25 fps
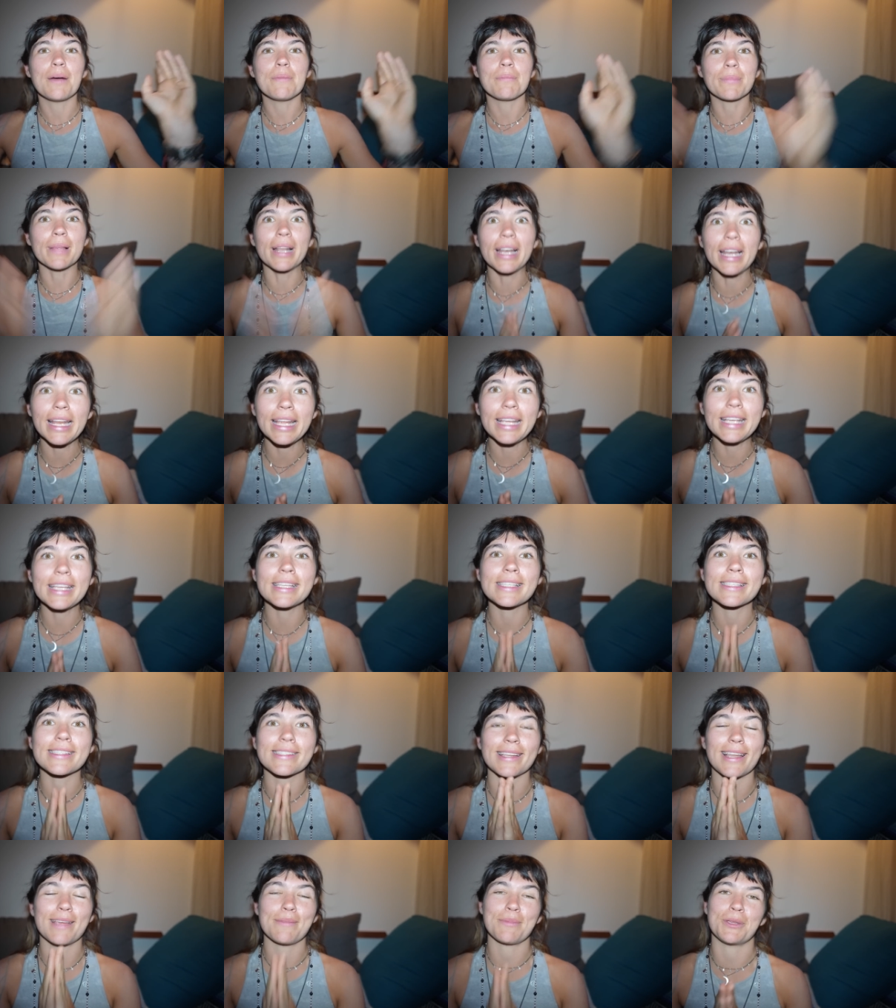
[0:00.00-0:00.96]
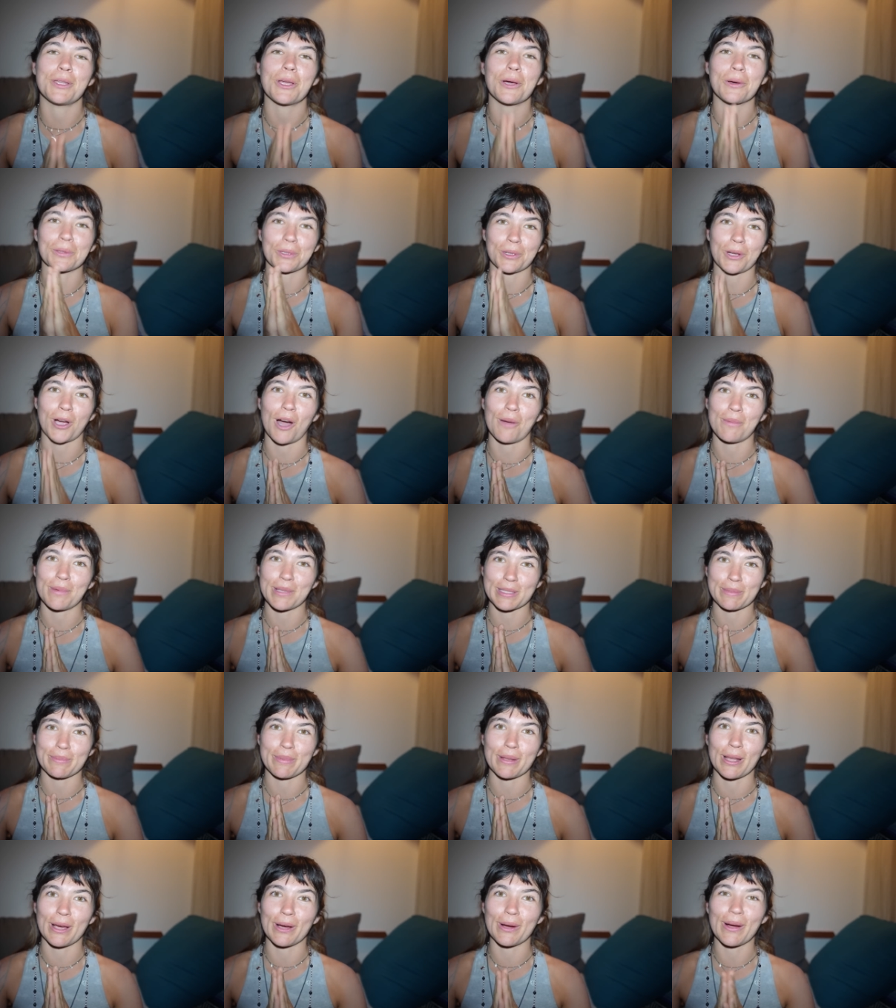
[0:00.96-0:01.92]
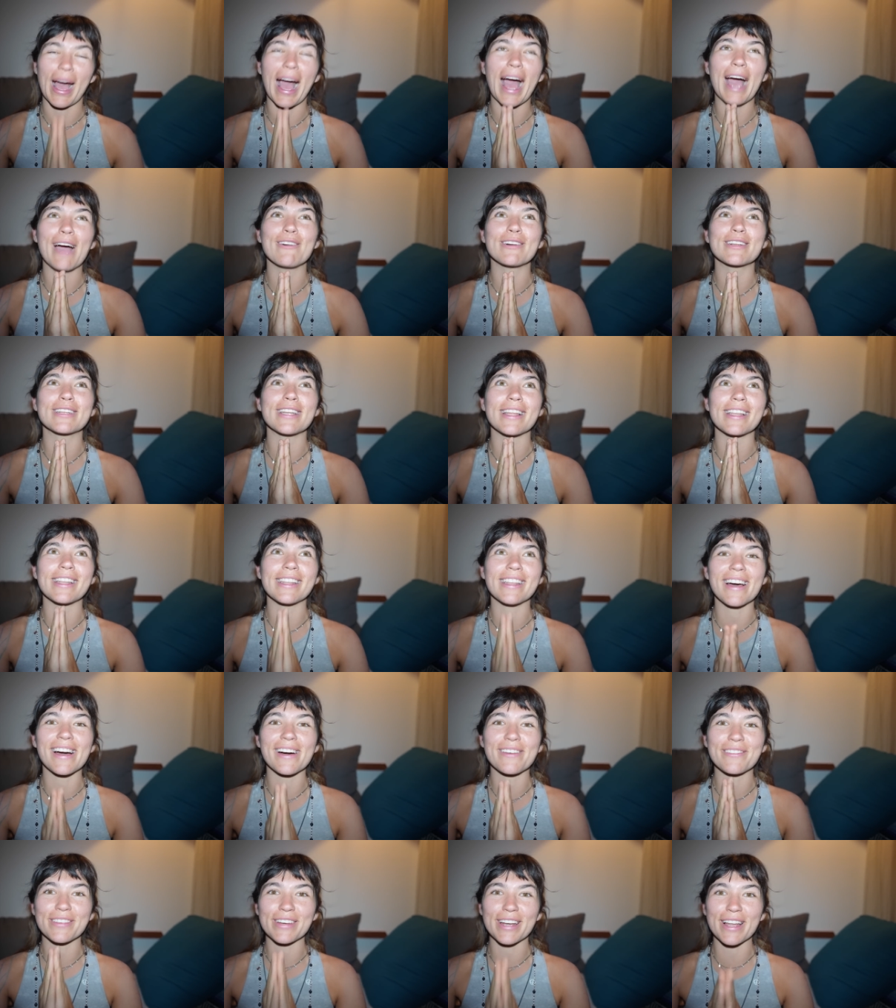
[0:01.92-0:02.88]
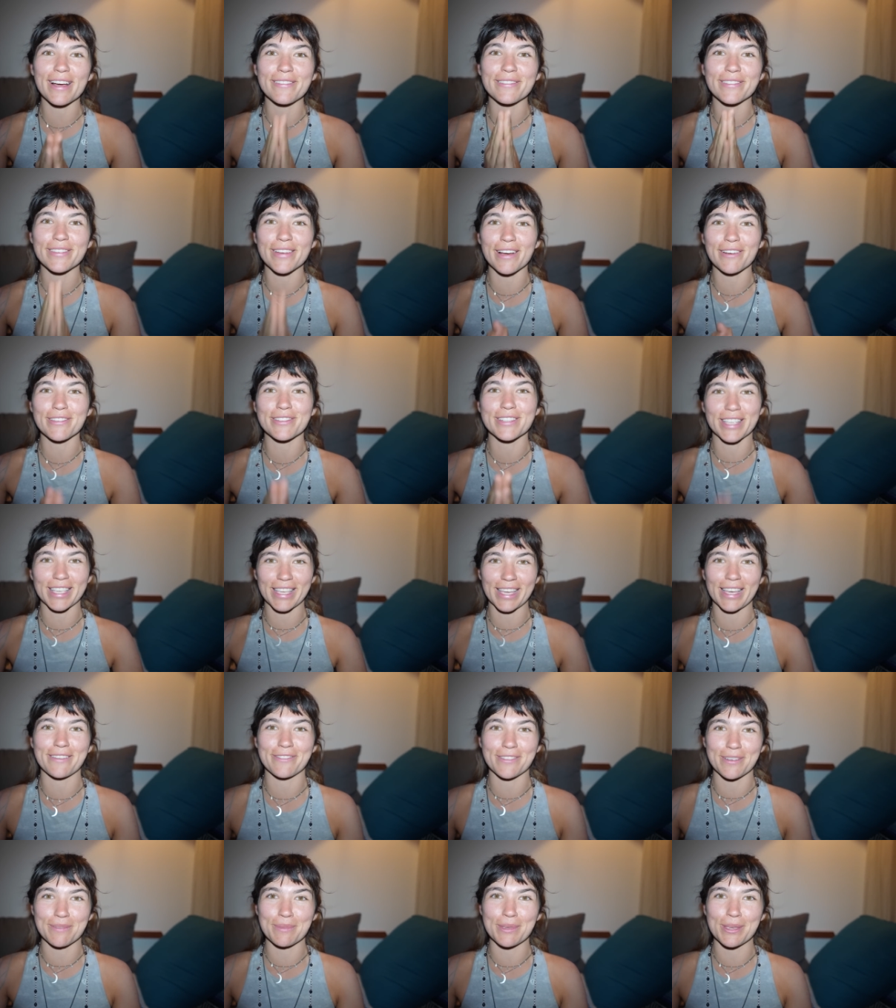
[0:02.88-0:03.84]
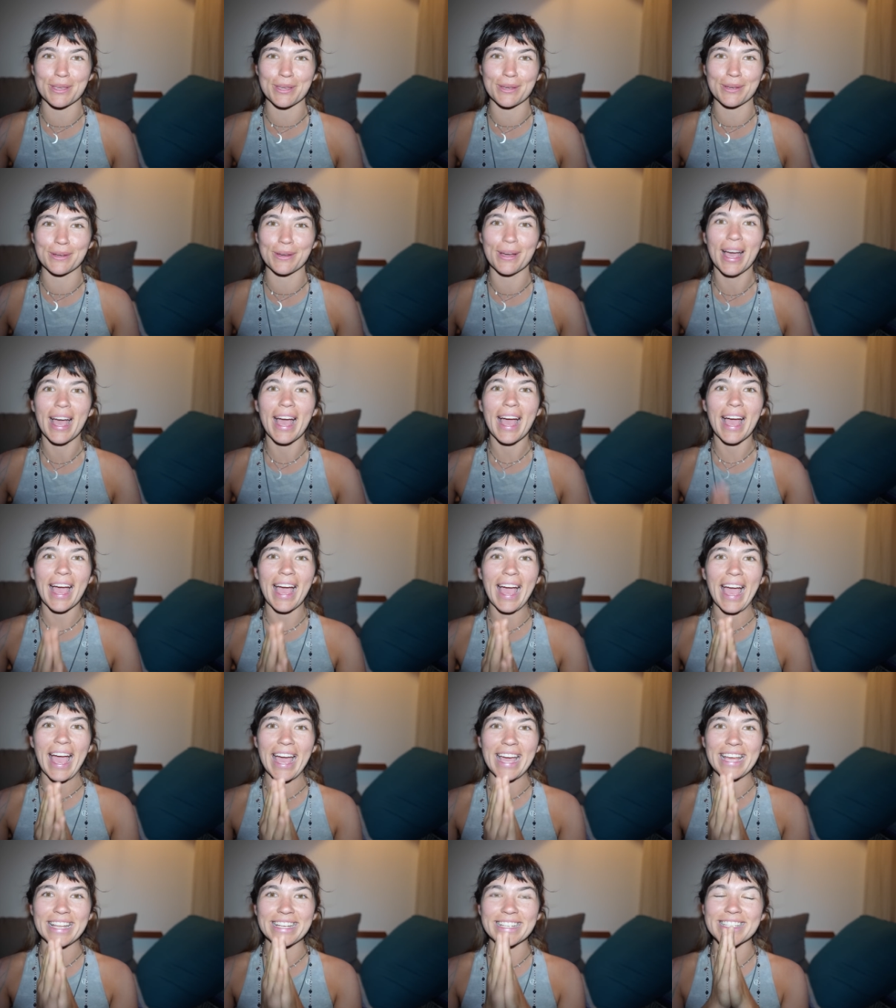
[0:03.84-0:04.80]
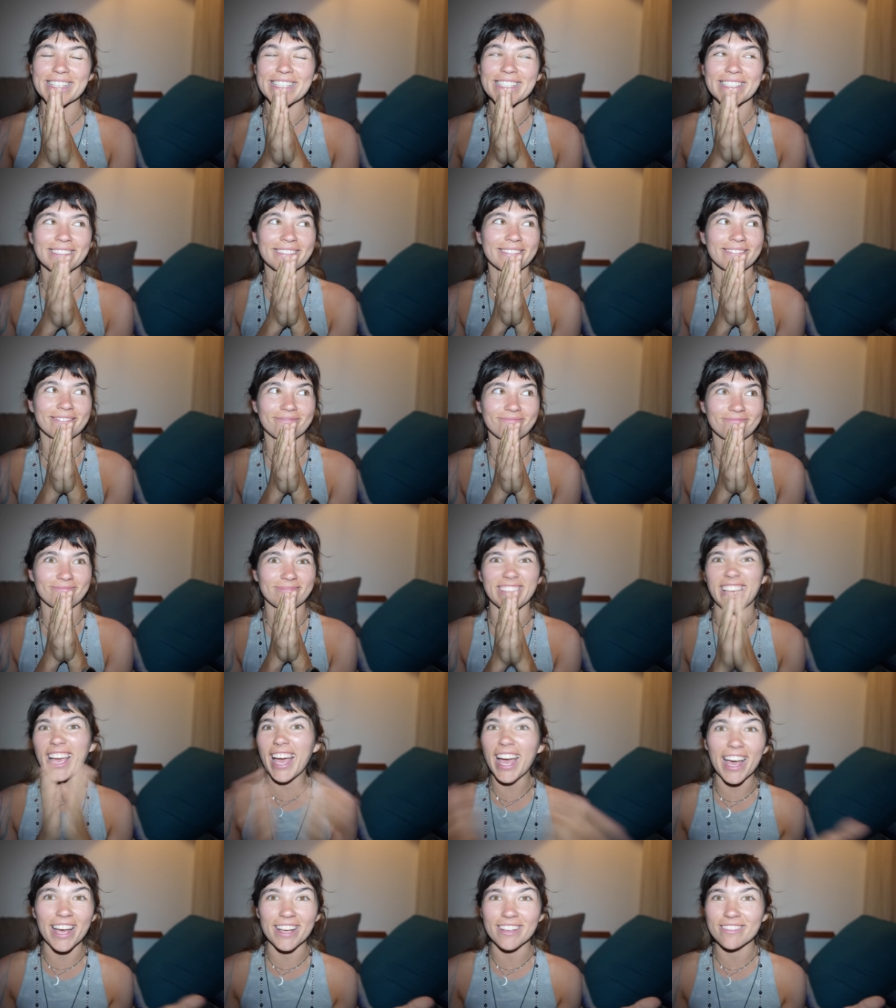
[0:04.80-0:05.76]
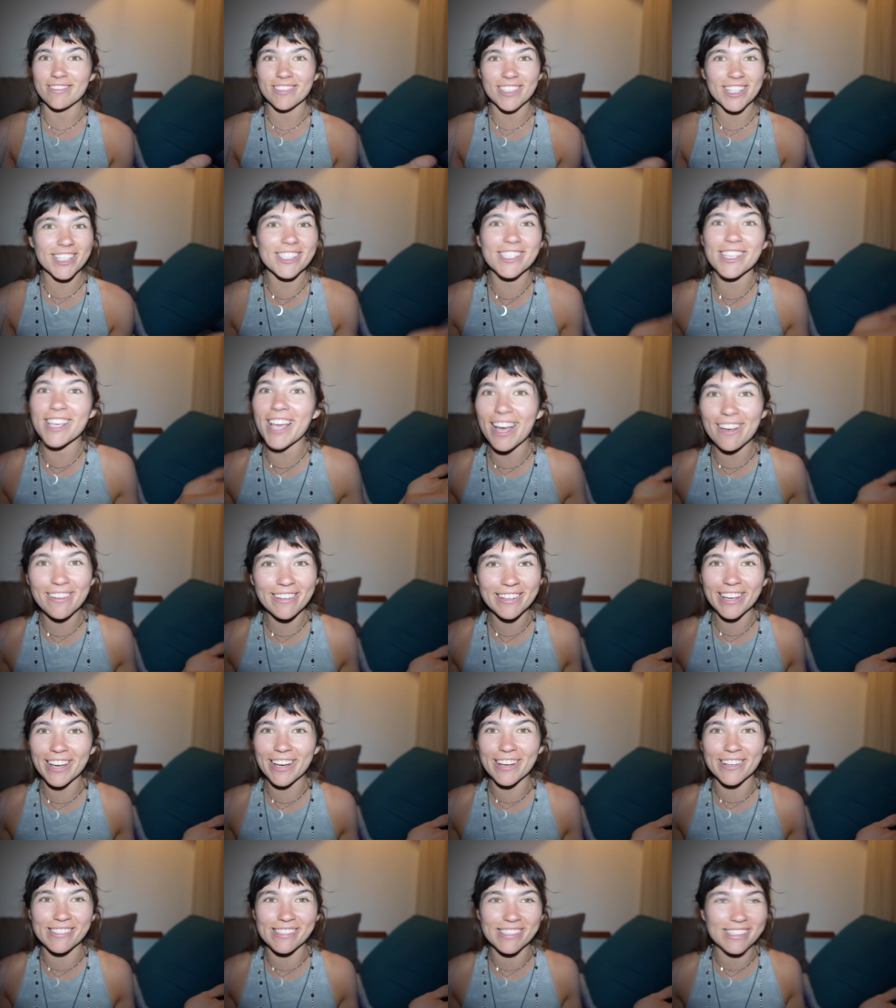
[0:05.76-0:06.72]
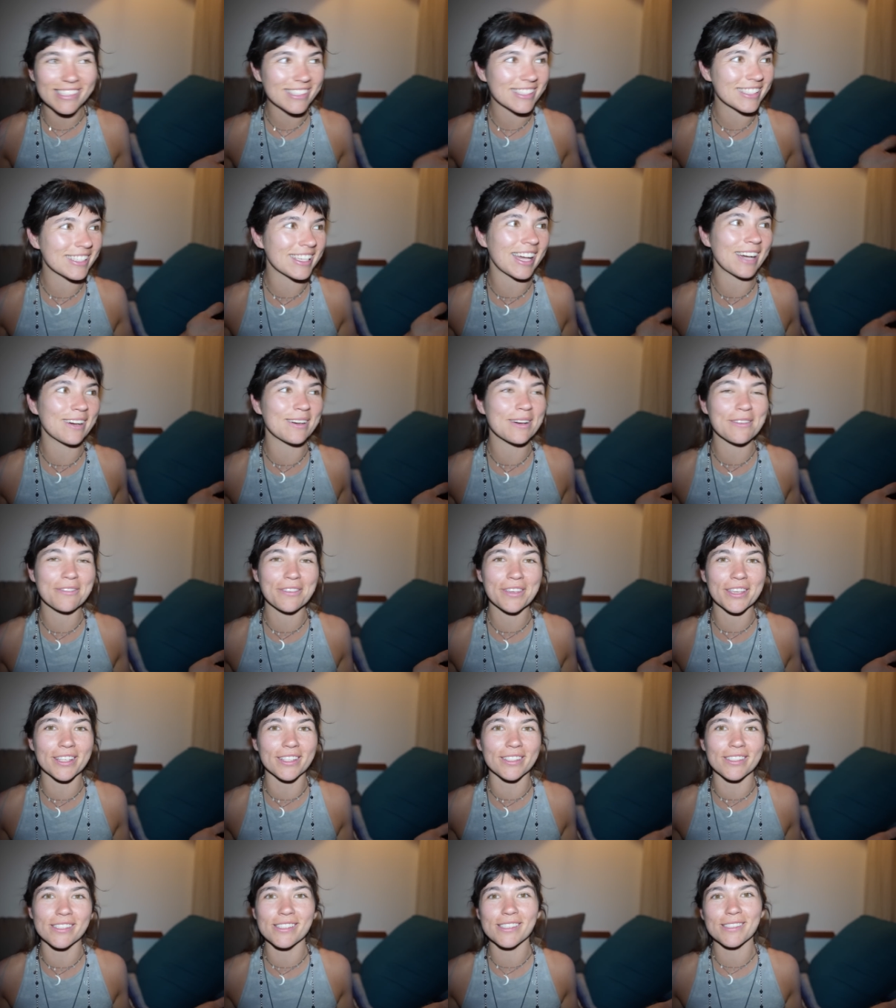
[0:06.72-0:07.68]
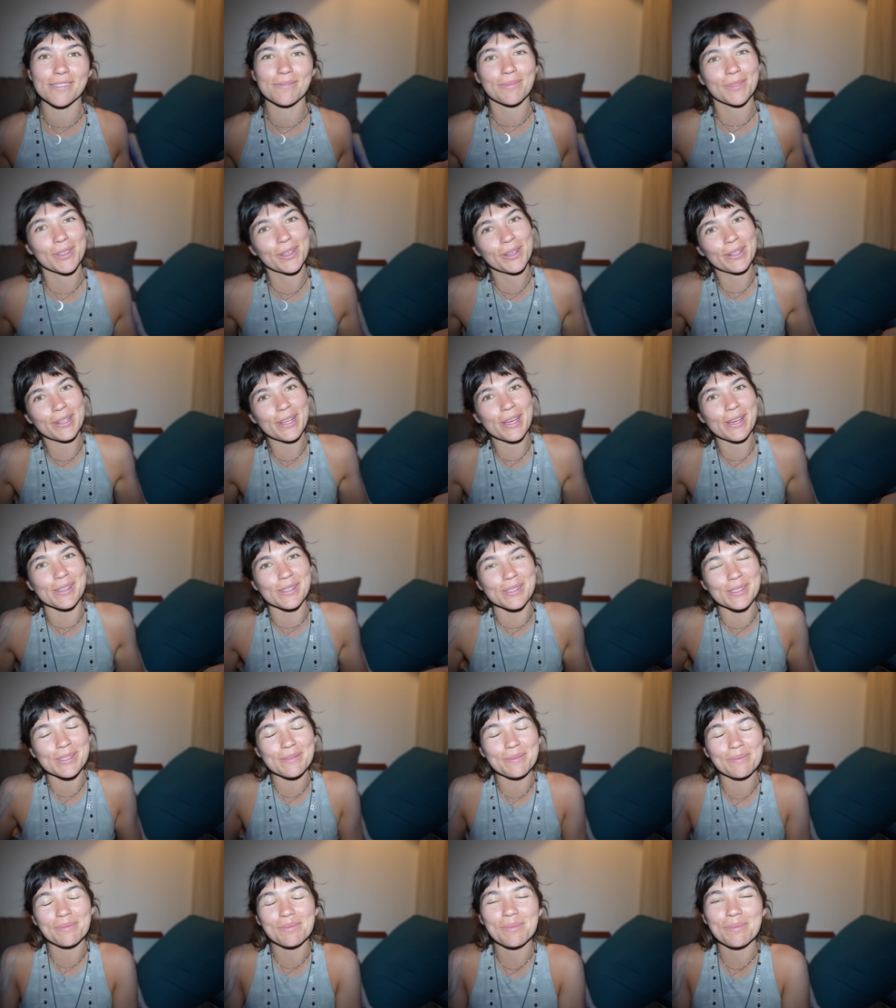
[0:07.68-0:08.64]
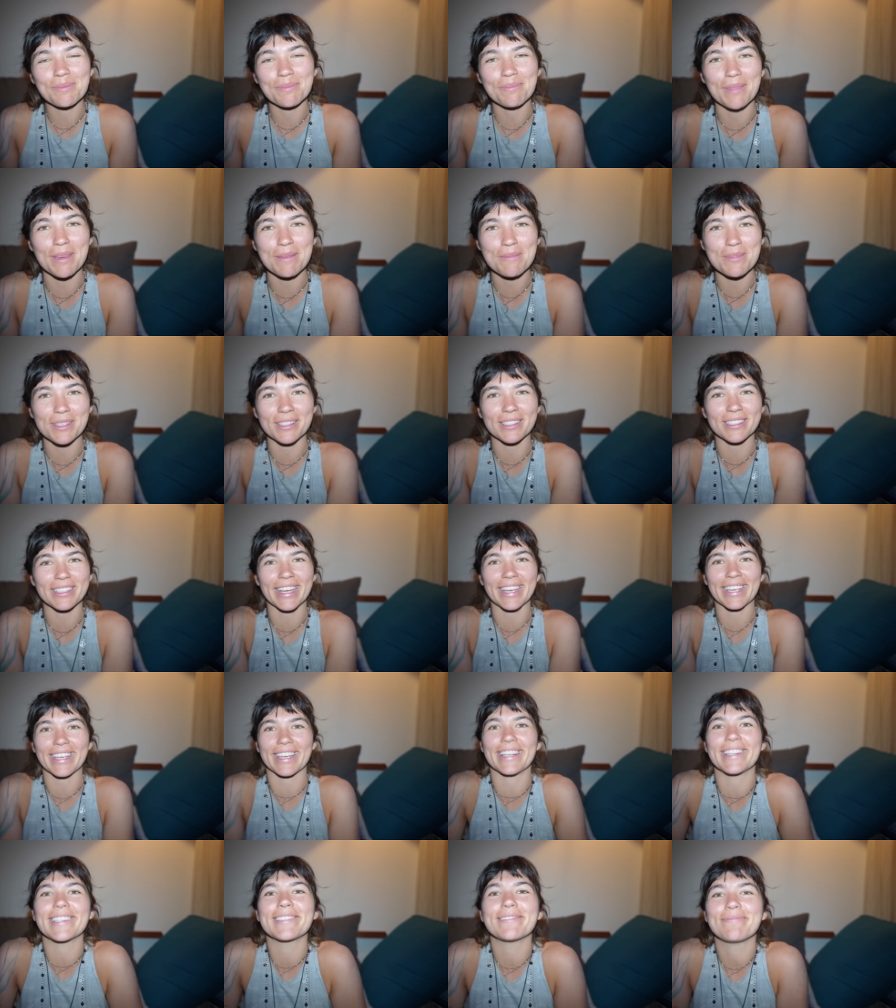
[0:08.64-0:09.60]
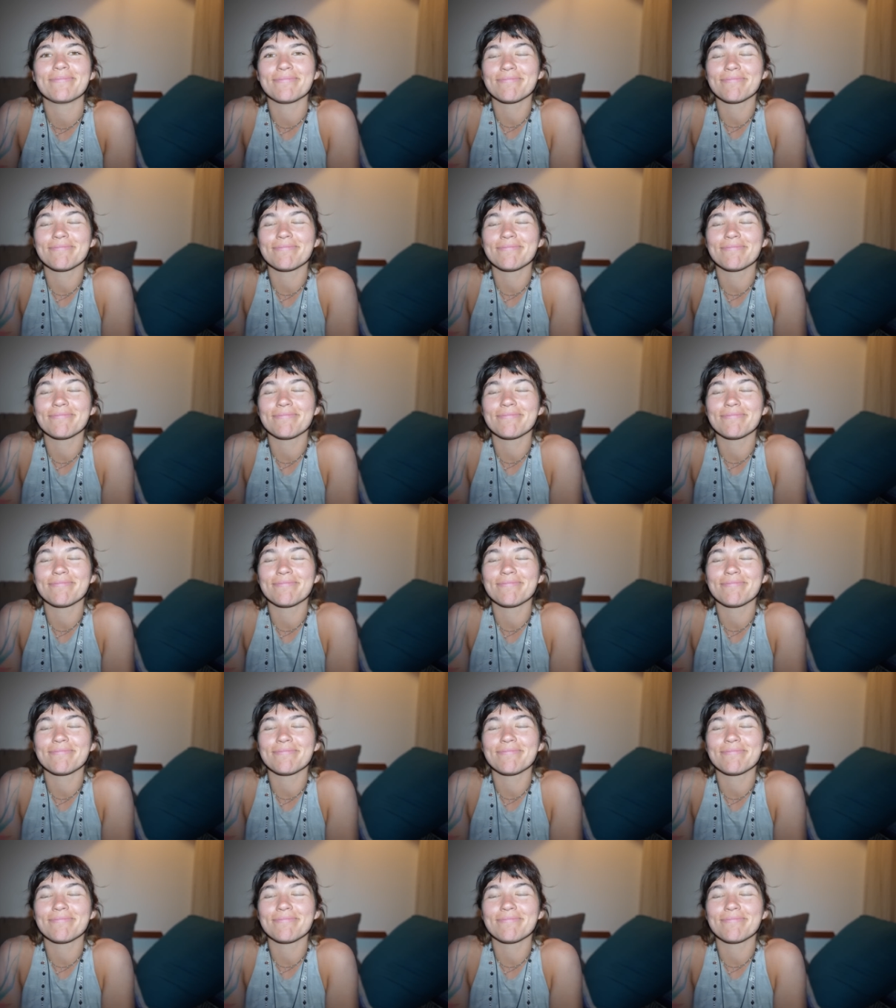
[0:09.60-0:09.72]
Please let me know in the comments below. I would love, love, love to hear from you and yeah, just see how it goes, see how it feels. Who knows? Maybe you'll like it.